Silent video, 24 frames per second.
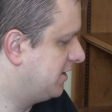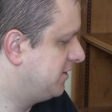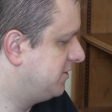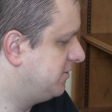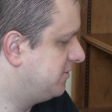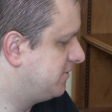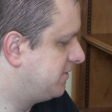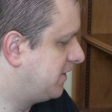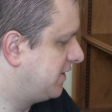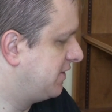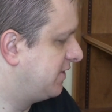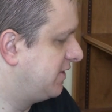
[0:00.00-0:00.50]

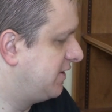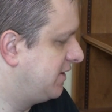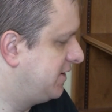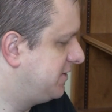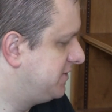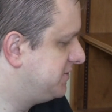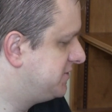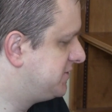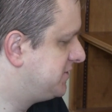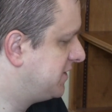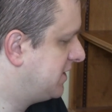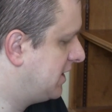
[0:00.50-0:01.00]
do fun
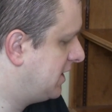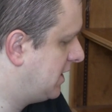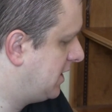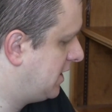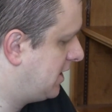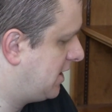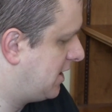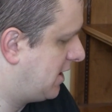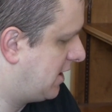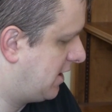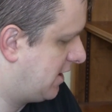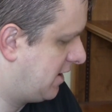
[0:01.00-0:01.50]
things.
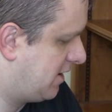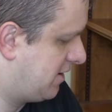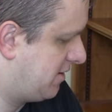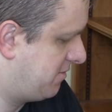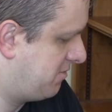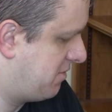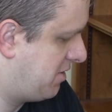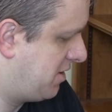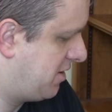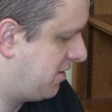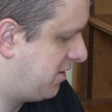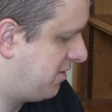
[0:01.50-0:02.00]

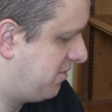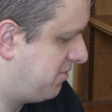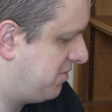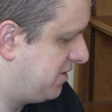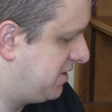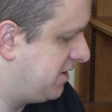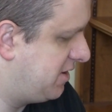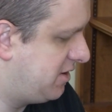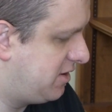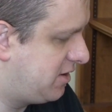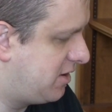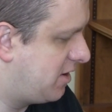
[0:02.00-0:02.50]

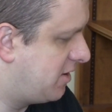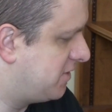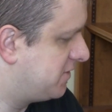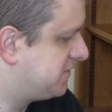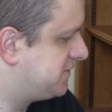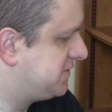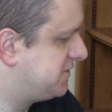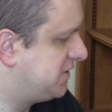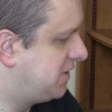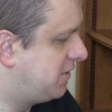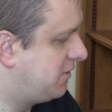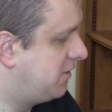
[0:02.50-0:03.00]
But there you go.
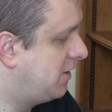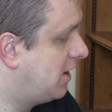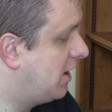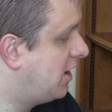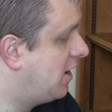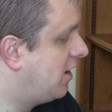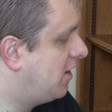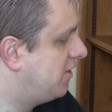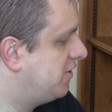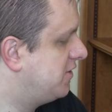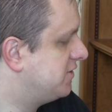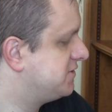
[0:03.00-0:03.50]
So
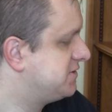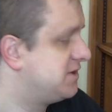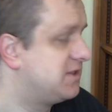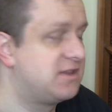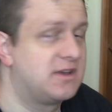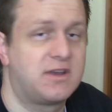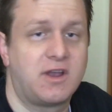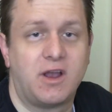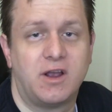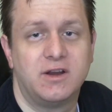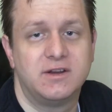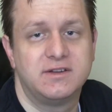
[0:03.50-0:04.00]
those are
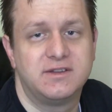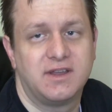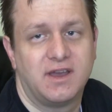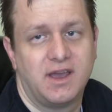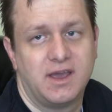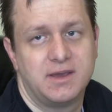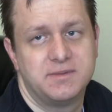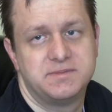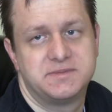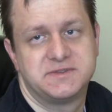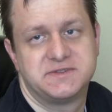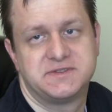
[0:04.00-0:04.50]
the card
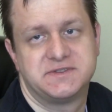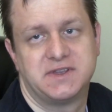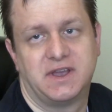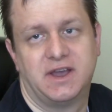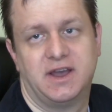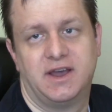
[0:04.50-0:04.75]
types.